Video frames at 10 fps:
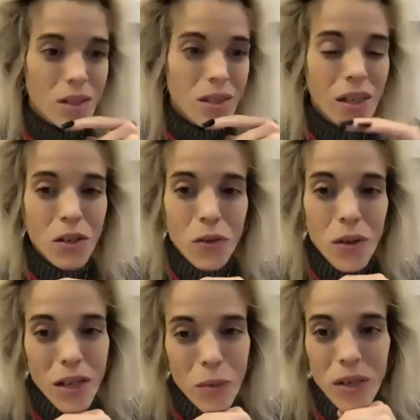thank you,
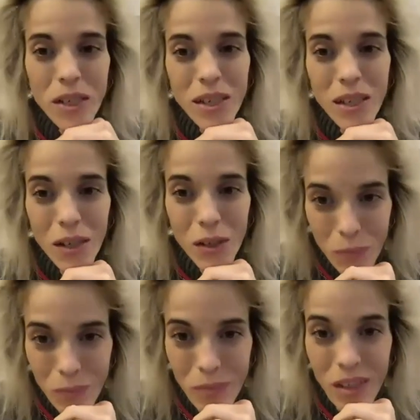Hikmet.
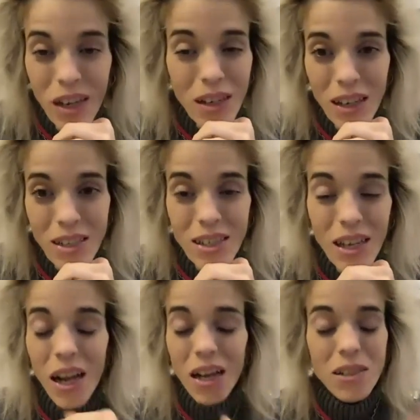Yeah, like I said,
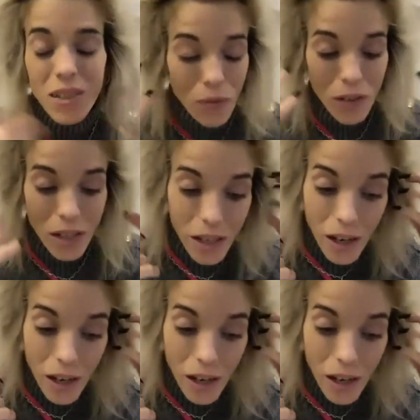I can definitely